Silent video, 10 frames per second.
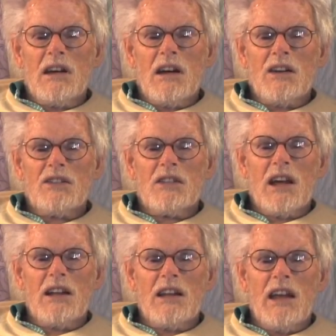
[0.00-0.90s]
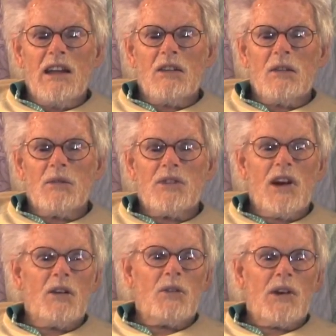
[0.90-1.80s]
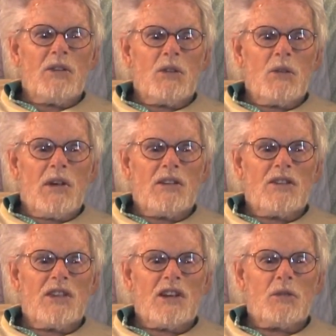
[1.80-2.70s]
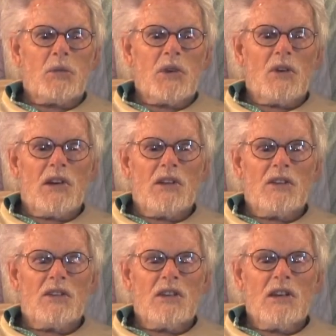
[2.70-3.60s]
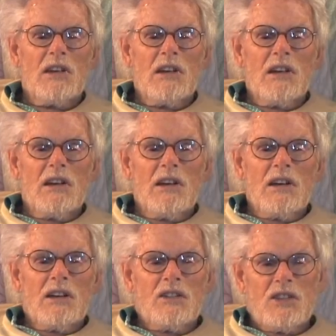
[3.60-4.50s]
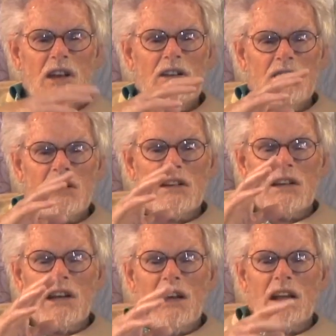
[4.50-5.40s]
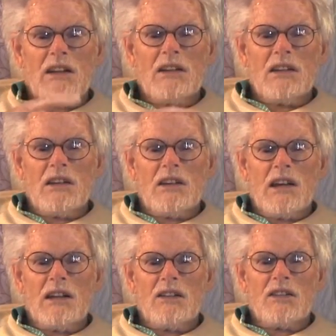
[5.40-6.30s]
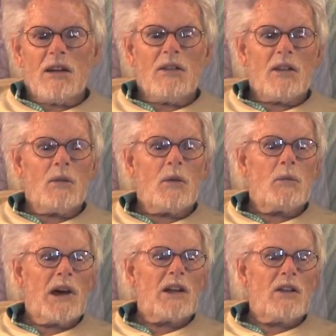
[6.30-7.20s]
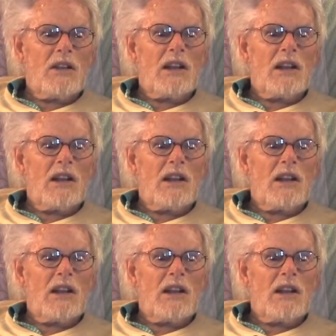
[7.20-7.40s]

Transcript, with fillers: Uh, Stanley Hayter himself went through about six periods changing, and, uh, and some of them were better than